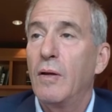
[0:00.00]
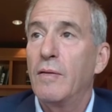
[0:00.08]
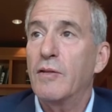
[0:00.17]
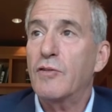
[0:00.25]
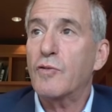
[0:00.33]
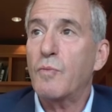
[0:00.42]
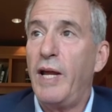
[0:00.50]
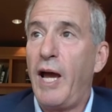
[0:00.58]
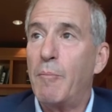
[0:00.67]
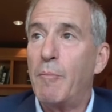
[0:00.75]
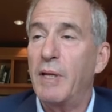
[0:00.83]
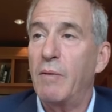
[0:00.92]
This is what
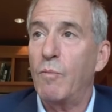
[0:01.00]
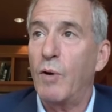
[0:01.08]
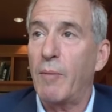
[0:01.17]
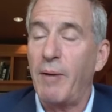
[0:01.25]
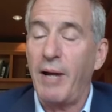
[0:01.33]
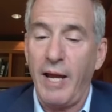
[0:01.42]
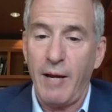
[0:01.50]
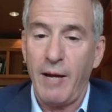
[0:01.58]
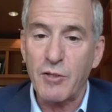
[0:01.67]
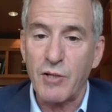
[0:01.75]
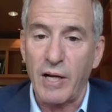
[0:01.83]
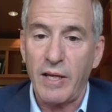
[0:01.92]
happened in one of my
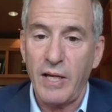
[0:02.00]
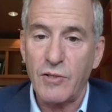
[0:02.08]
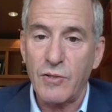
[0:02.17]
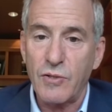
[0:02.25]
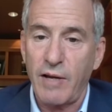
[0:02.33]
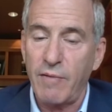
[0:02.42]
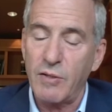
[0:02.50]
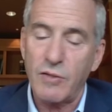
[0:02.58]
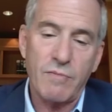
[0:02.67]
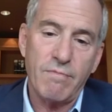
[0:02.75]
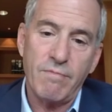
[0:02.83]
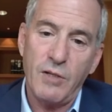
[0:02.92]
Amazon cases. I had
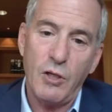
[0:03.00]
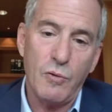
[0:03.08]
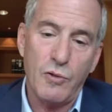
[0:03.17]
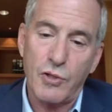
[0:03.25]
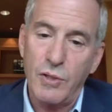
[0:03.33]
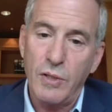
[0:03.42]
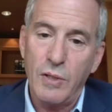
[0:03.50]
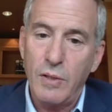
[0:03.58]
this huge